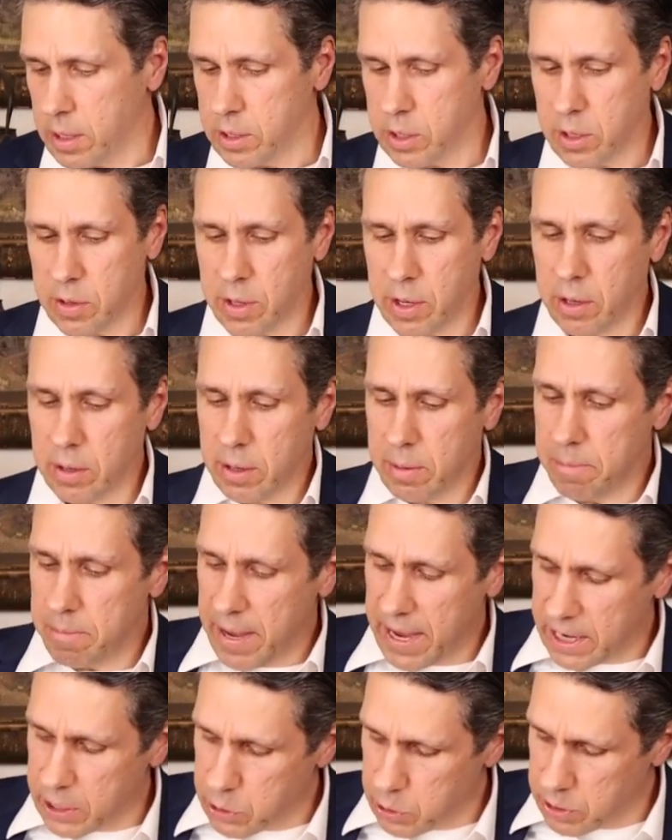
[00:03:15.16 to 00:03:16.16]
So the only
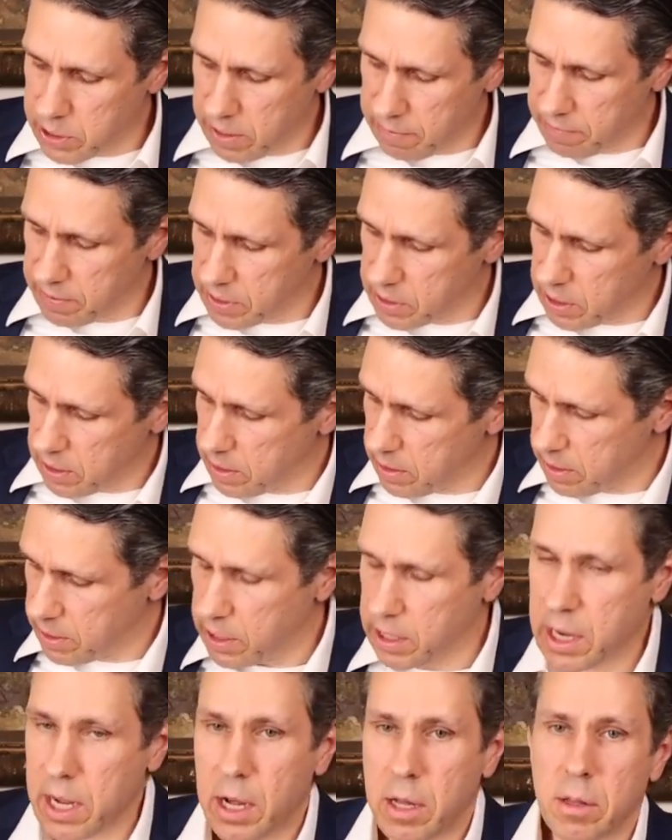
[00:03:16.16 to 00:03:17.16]
major difference other than
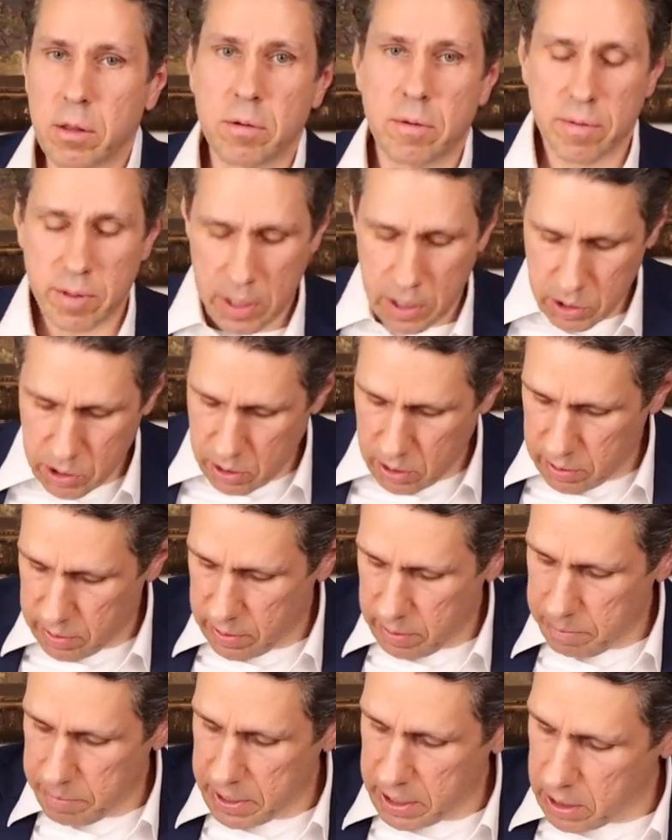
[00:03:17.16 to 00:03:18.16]
the color of the guitar
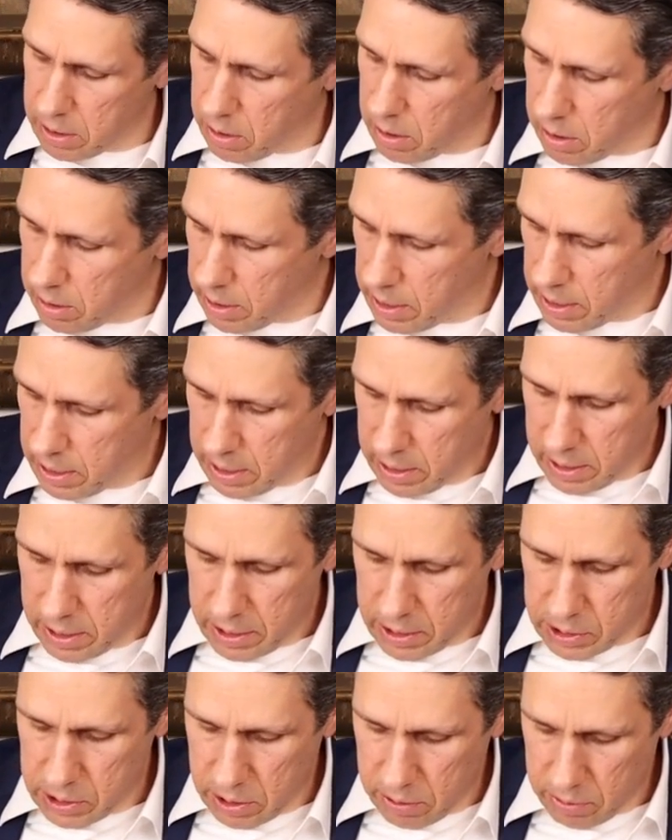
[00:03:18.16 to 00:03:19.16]
and the pickguard
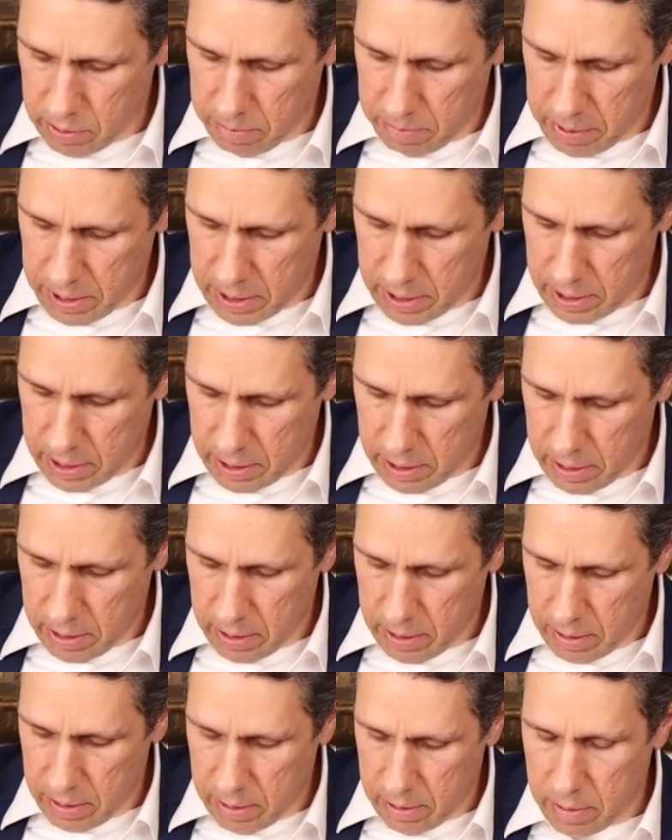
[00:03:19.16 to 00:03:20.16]
is going to be
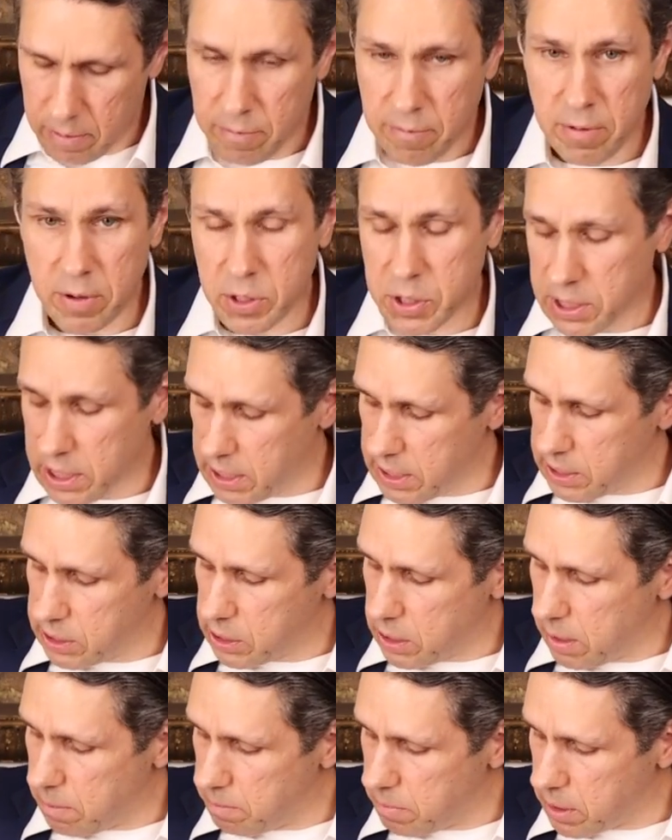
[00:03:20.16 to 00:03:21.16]

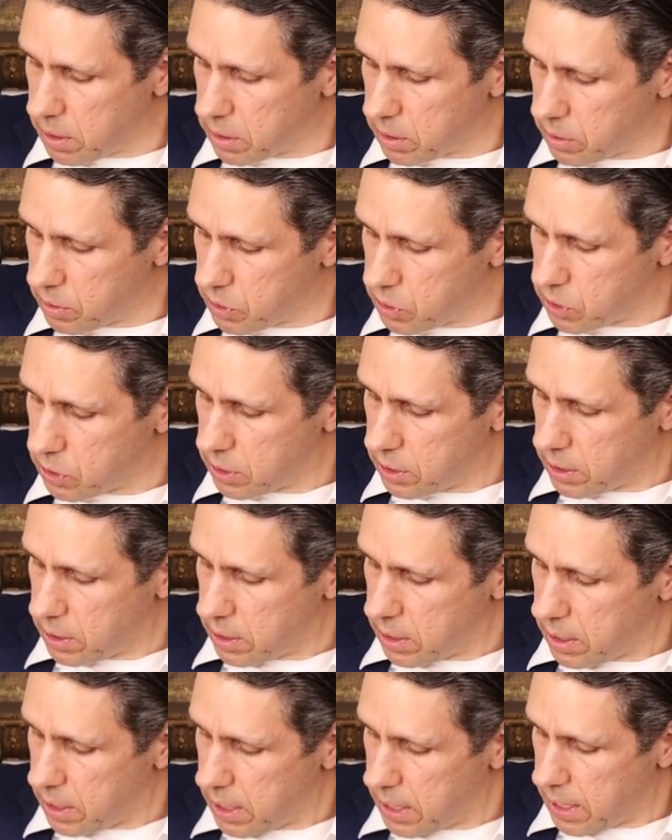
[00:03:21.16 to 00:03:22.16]
full-size humbuckers
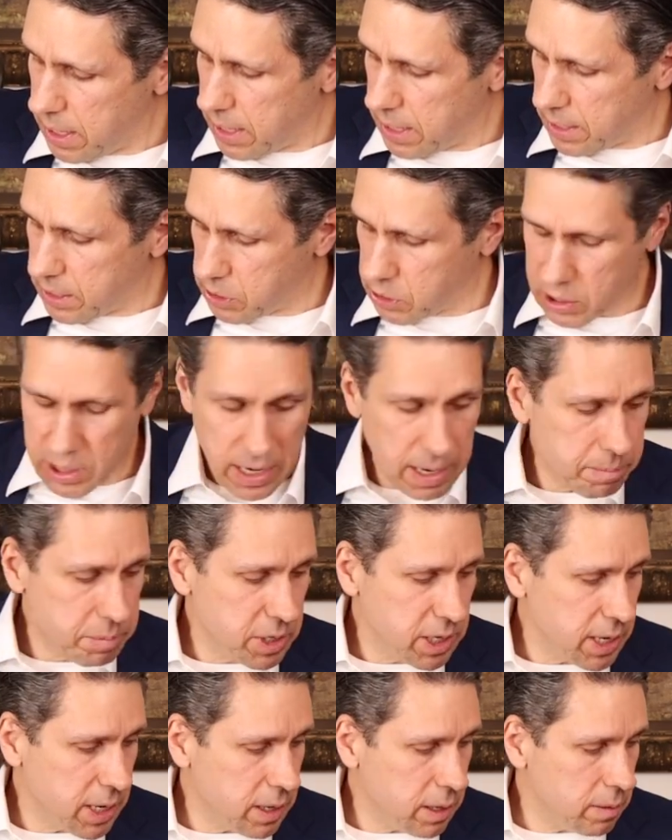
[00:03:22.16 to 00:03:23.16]
and a stop
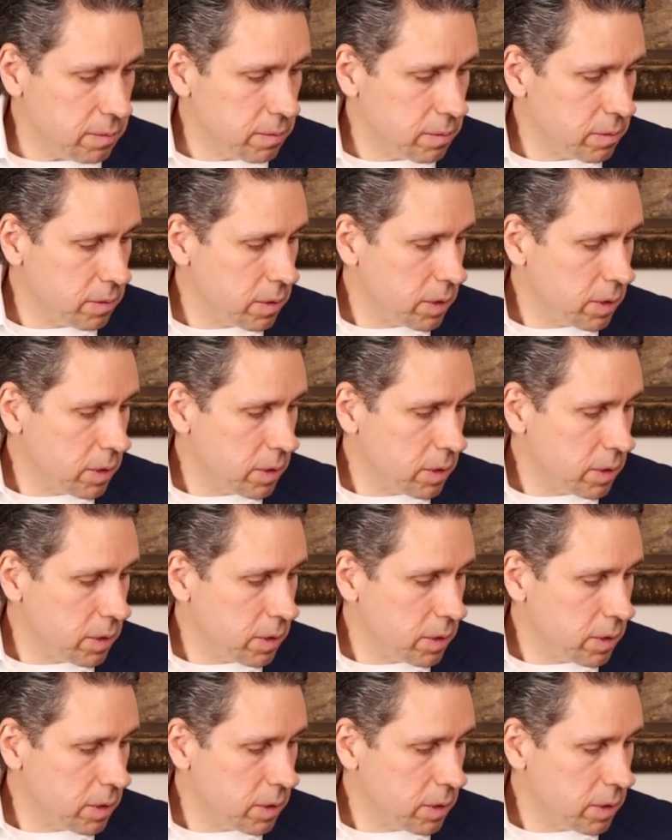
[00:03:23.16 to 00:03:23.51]
tail